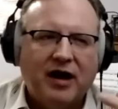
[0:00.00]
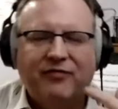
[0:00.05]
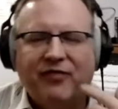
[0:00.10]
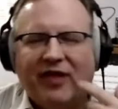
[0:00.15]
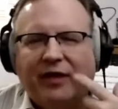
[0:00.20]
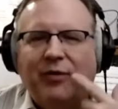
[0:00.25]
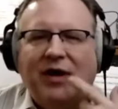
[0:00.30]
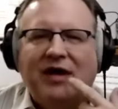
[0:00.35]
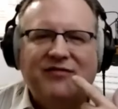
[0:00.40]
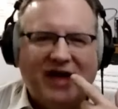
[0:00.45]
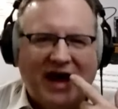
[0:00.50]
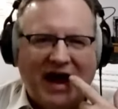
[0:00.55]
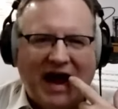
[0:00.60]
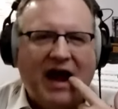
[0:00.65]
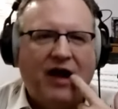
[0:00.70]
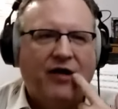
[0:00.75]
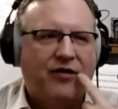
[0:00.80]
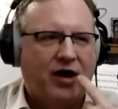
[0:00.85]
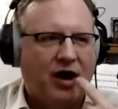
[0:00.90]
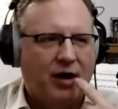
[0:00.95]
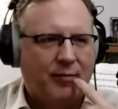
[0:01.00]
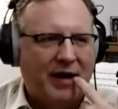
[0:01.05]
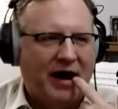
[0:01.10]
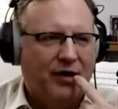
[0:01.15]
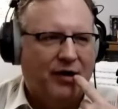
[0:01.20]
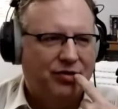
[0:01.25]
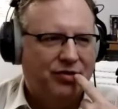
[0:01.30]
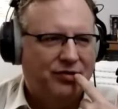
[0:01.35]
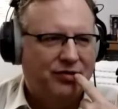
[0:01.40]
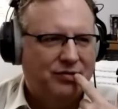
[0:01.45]
If like we have a hair in our
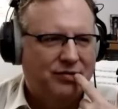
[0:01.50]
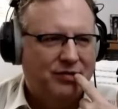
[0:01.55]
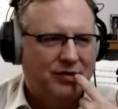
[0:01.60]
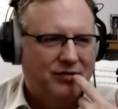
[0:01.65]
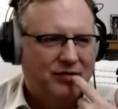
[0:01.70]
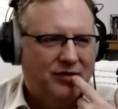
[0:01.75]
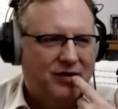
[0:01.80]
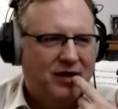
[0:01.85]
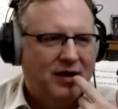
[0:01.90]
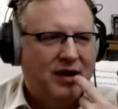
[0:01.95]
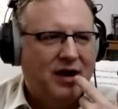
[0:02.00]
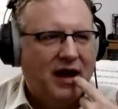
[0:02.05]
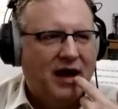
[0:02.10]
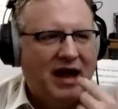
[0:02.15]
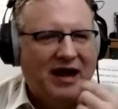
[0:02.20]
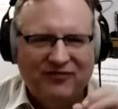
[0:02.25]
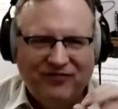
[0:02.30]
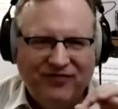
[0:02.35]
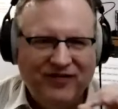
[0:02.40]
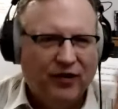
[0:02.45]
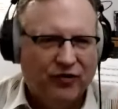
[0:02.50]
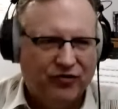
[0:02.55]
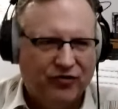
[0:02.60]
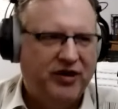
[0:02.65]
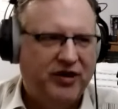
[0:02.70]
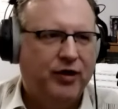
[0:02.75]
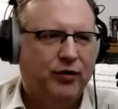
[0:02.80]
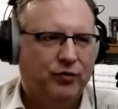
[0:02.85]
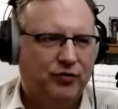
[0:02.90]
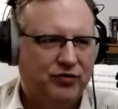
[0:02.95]
mouth, it feels
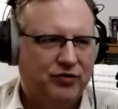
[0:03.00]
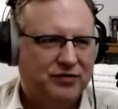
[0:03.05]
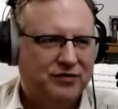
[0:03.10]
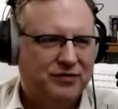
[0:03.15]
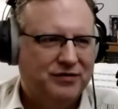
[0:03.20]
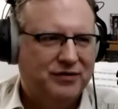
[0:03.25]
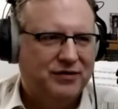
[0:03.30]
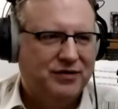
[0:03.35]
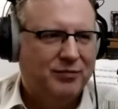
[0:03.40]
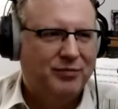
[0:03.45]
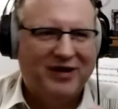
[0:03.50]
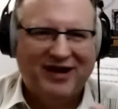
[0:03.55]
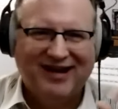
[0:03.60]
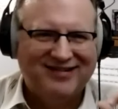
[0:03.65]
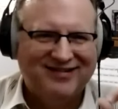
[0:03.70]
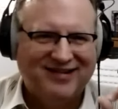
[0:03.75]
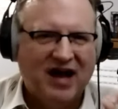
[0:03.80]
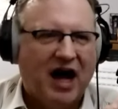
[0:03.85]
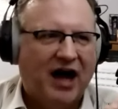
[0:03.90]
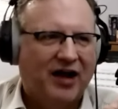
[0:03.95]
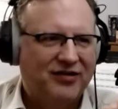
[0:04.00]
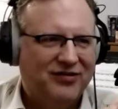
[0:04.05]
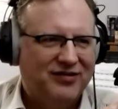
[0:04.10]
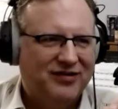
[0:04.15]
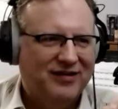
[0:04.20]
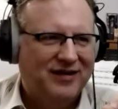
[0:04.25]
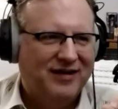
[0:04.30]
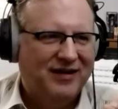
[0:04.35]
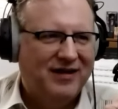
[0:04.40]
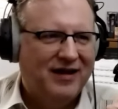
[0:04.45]
huge, but it's not
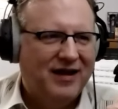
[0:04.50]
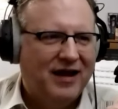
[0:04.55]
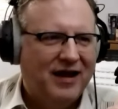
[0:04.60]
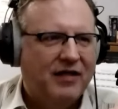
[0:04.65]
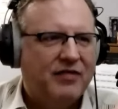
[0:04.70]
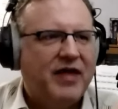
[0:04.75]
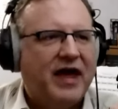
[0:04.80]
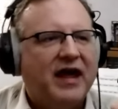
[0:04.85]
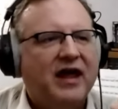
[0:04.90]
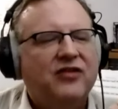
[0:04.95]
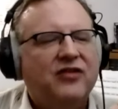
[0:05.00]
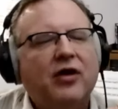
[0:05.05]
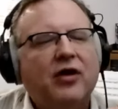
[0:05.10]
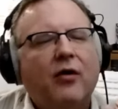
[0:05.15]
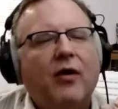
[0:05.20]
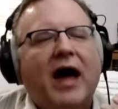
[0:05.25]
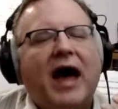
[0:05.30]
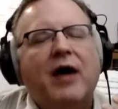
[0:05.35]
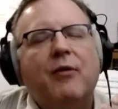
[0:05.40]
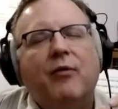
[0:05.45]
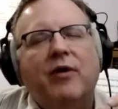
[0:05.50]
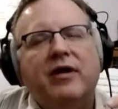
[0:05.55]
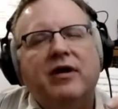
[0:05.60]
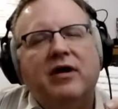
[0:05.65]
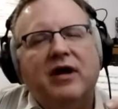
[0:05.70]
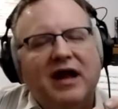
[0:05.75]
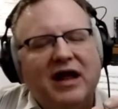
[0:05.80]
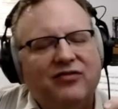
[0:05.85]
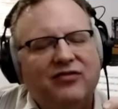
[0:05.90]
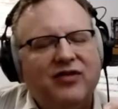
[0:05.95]
like and so i wonder
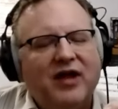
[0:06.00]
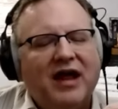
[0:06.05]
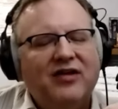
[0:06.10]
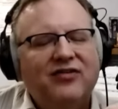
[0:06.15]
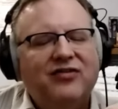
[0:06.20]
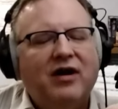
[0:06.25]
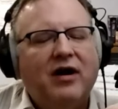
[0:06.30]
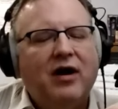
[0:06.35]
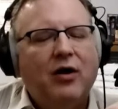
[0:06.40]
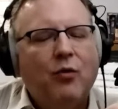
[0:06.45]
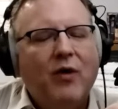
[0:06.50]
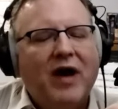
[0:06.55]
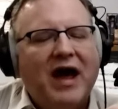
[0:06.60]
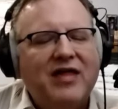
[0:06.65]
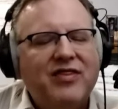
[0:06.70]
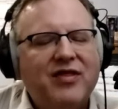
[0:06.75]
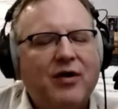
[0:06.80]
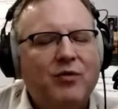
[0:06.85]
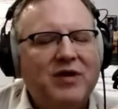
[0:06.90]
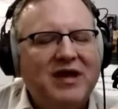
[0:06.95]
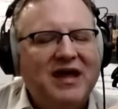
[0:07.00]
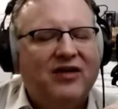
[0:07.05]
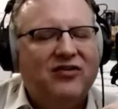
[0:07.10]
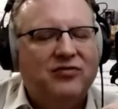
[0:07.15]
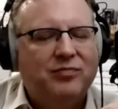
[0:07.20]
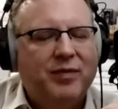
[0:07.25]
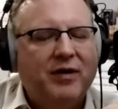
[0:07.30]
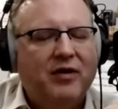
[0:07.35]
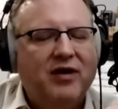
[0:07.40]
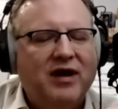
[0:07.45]
is is there a way that we
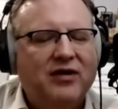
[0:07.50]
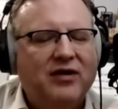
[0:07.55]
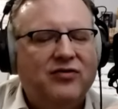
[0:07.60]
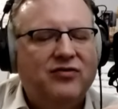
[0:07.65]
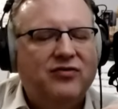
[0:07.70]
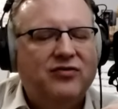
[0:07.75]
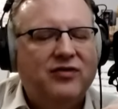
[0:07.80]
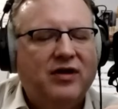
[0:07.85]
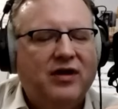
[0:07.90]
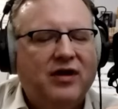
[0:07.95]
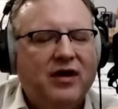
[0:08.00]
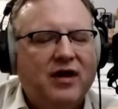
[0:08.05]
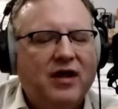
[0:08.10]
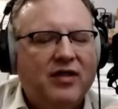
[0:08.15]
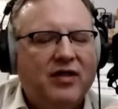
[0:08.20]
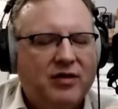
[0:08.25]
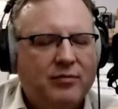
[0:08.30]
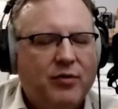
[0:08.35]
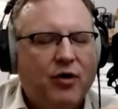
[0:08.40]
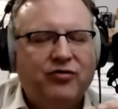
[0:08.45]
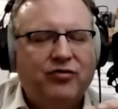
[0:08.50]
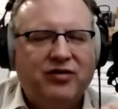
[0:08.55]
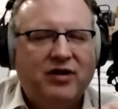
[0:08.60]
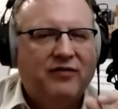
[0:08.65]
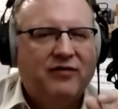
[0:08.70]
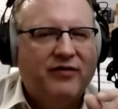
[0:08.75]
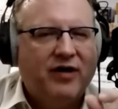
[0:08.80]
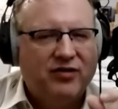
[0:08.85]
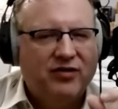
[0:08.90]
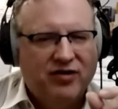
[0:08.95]
experience the motion
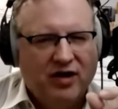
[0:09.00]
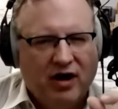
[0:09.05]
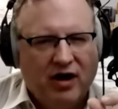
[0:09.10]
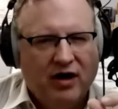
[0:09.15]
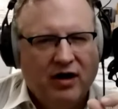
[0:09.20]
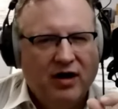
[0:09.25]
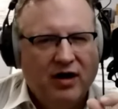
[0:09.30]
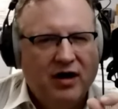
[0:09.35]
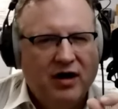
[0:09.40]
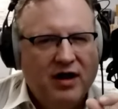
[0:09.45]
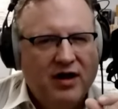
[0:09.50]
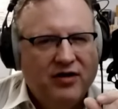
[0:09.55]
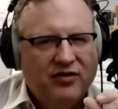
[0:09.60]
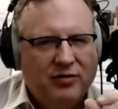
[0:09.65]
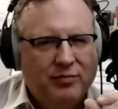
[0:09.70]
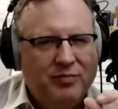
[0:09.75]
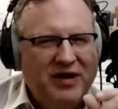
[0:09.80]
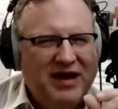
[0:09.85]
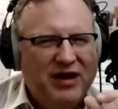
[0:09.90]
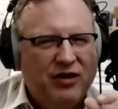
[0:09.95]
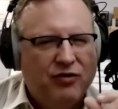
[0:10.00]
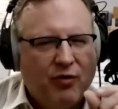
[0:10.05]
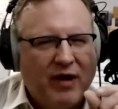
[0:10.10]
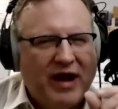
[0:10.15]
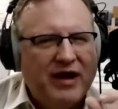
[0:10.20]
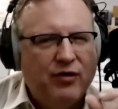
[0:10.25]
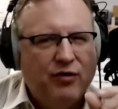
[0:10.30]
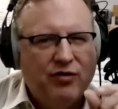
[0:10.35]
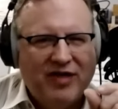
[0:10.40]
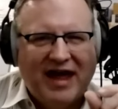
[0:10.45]
of our tongue to be
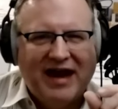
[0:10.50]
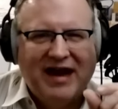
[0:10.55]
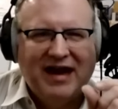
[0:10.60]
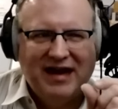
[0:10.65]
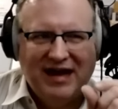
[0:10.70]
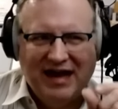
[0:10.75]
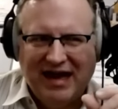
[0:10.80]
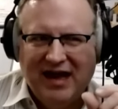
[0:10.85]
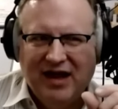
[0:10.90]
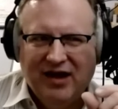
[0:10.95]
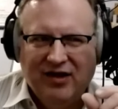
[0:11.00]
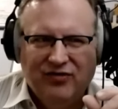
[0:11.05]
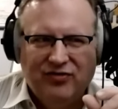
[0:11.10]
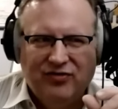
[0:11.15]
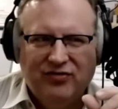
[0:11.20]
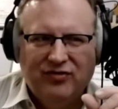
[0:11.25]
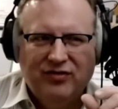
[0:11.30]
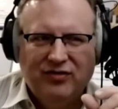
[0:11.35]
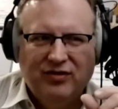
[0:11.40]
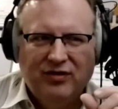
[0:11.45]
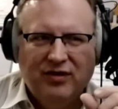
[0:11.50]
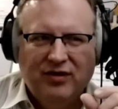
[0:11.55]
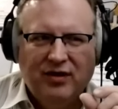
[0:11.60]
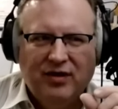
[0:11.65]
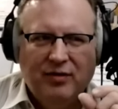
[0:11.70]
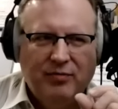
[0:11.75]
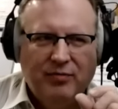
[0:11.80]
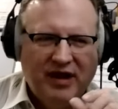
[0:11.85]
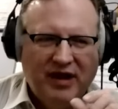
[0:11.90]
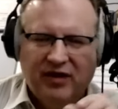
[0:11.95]
greater than it is
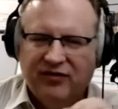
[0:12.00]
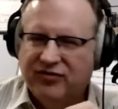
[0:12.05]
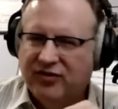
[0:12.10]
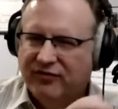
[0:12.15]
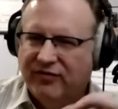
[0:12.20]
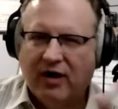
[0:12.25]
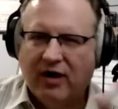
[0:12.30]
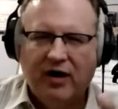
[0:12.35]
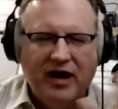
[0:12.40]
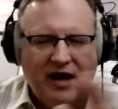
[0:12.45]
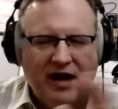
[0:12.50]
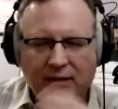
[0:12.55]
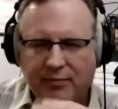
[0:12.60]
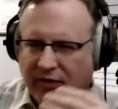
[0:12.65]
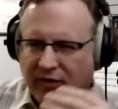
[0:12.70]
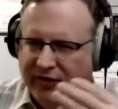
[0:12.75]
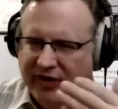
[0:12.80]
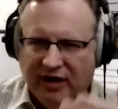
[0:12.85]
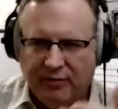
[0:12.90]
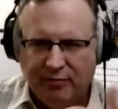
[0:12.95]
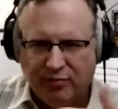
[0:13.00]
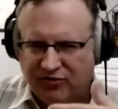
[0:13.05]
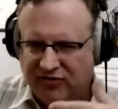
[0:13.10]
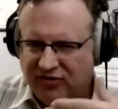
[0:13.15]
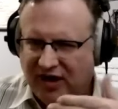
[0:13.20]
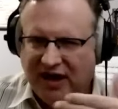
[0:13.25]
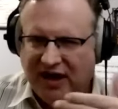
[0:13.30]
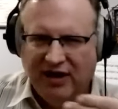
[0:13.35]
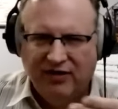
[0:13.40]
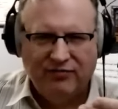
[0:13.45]
because of our inability to
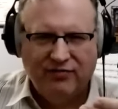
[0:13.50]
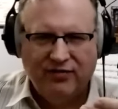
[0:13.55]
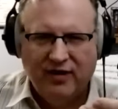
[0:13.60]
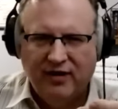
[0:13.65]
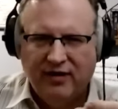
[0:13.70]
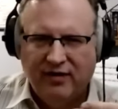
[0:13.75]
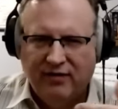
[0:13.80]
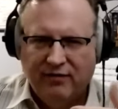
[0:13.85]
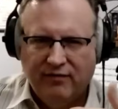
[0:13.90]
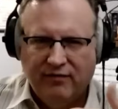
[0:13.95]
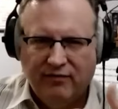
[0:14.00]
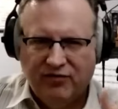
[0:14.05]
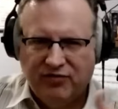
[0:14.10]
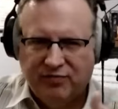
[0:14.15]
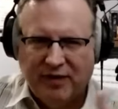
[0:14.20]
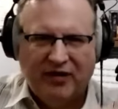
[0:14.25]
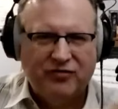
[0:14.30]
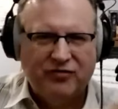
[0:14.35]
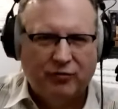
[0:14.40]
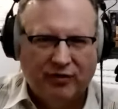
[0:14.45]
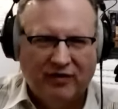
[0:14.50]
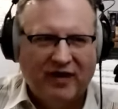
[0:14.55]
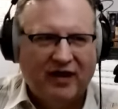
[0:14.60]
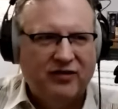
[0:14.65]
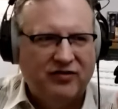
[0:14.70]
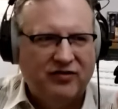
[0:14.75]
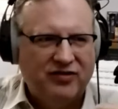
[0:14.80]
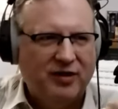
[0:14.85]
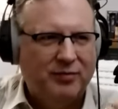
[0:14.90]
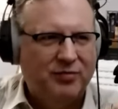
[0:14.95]
perceive spatial
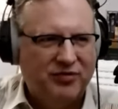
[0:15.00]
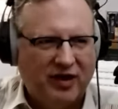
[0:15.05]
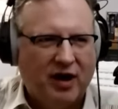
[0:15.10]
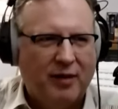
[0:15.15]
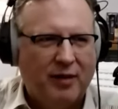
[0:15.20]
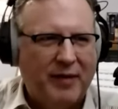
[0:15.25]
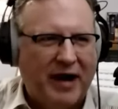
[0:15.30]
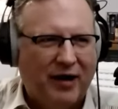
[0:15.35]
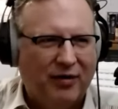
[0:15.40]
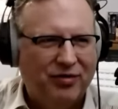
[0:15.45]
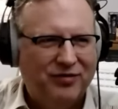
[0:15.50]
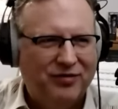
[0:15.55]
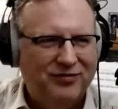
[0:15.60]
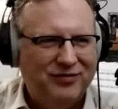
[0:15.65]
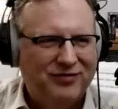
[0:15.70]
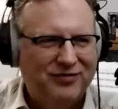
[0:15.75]
relationships in our mouth